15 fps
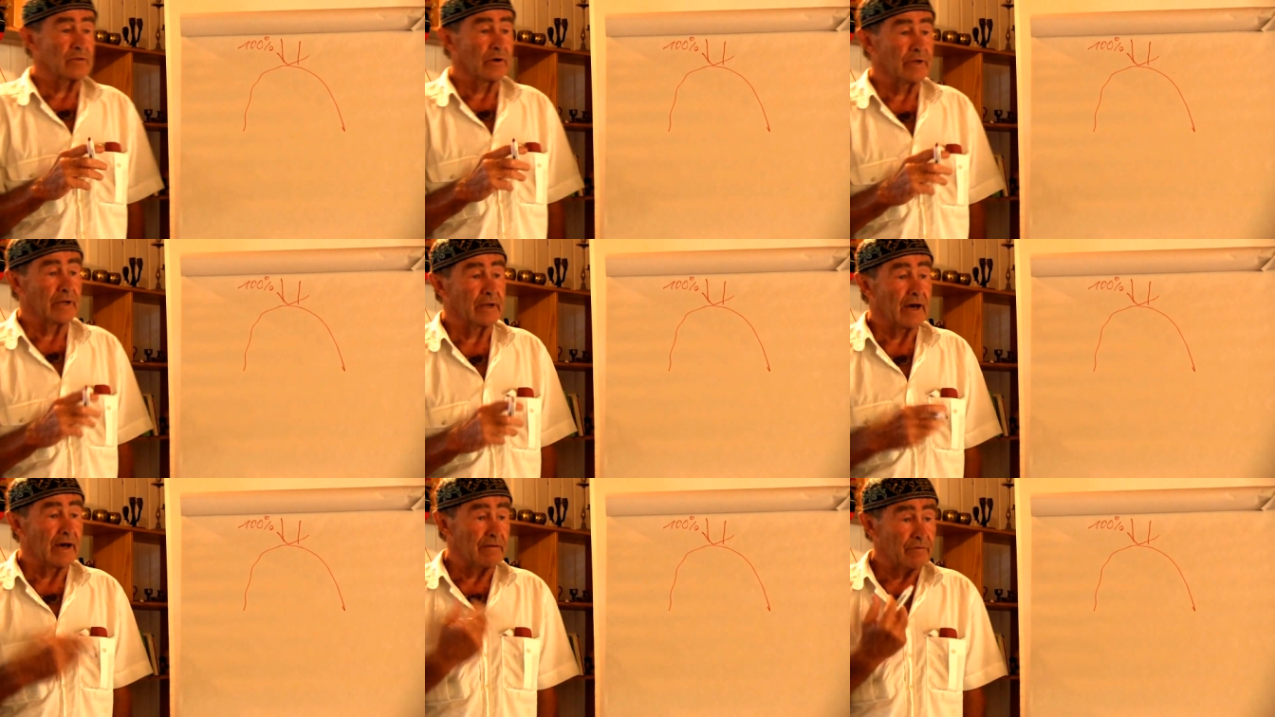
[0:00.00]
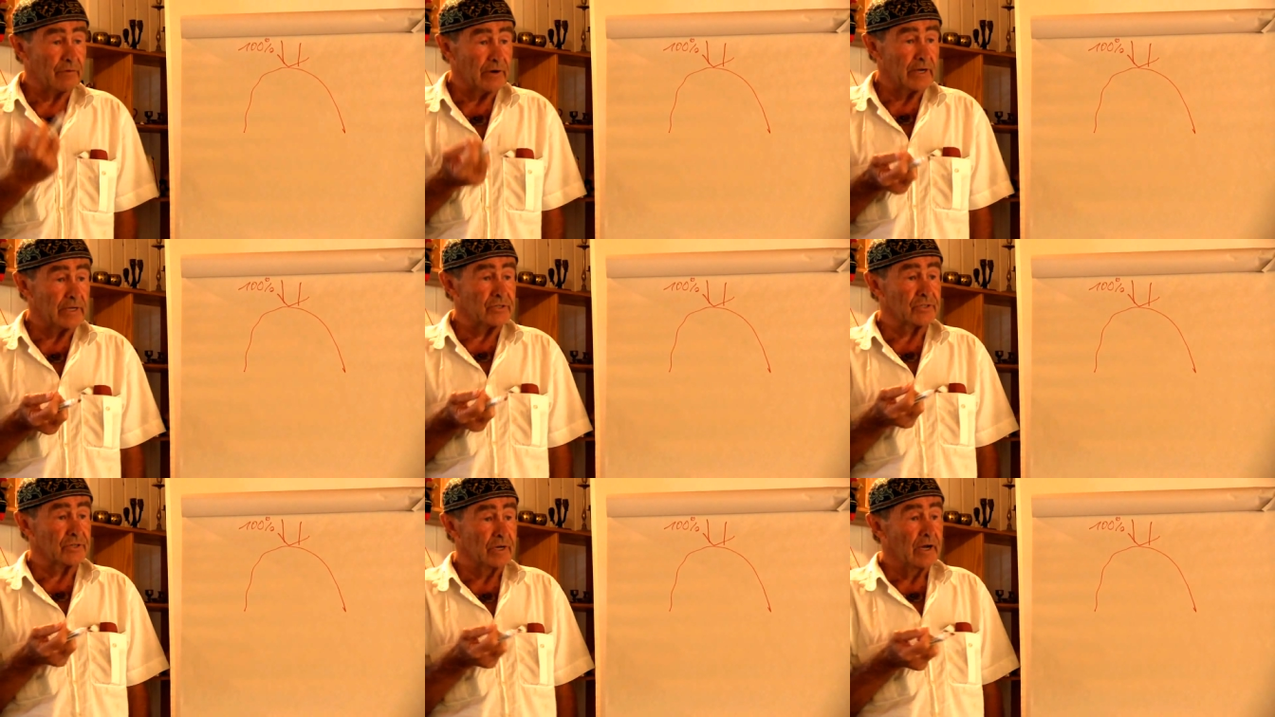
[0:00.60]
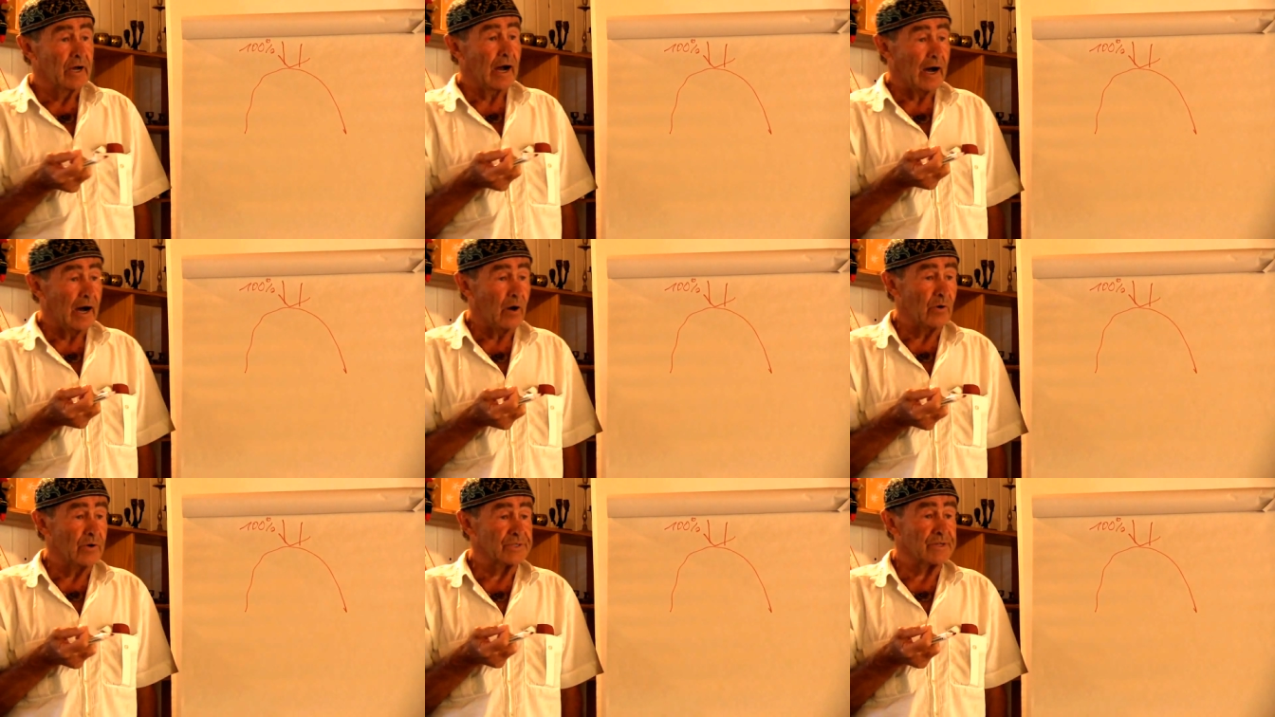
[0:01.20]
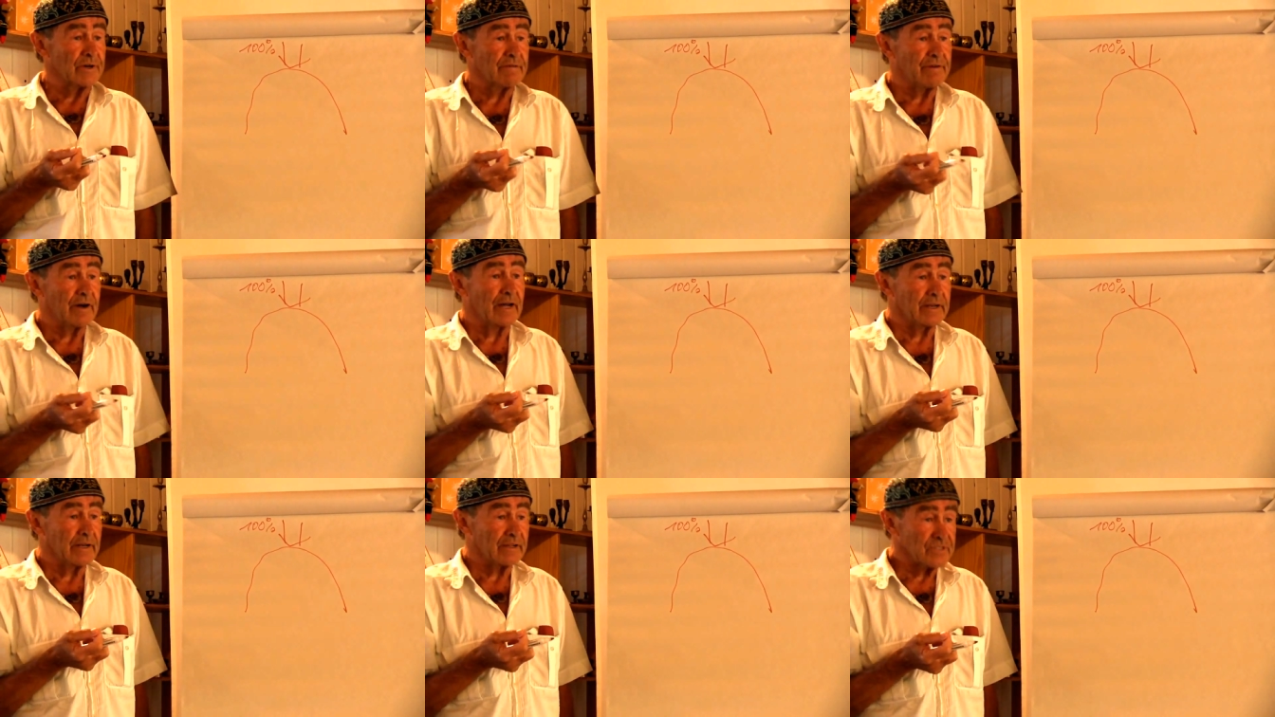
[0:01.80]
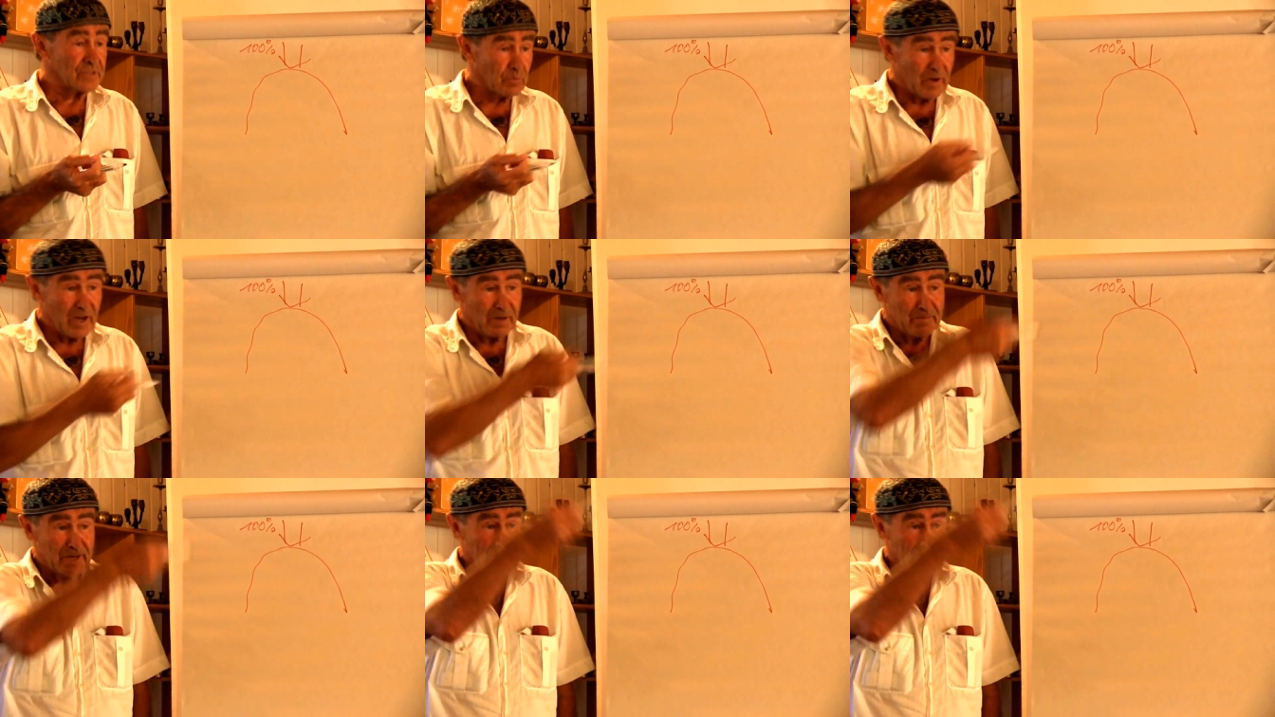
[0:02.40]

on an average house of 100 square